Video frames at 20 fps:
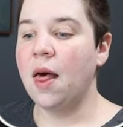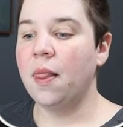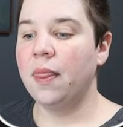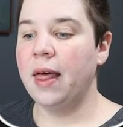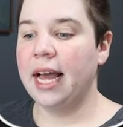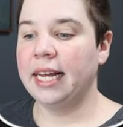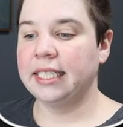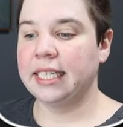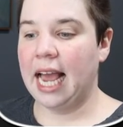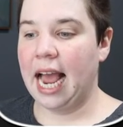
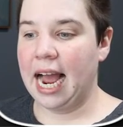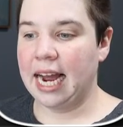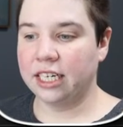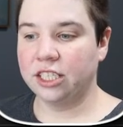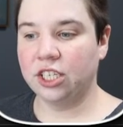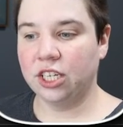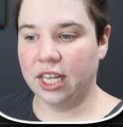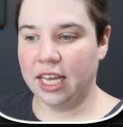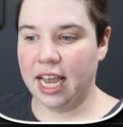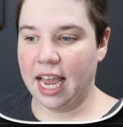that's
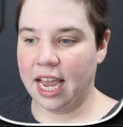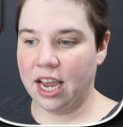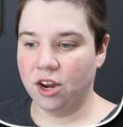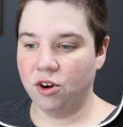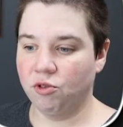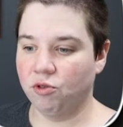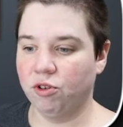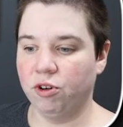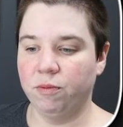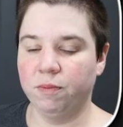actually a
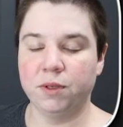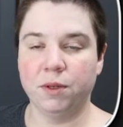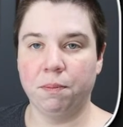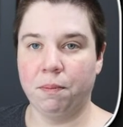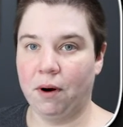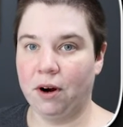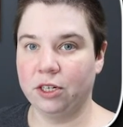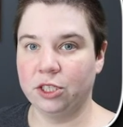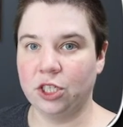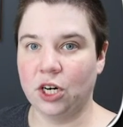grouped
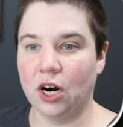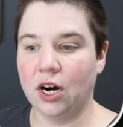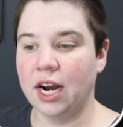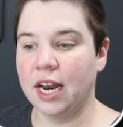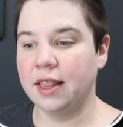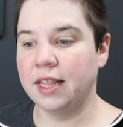bar chart.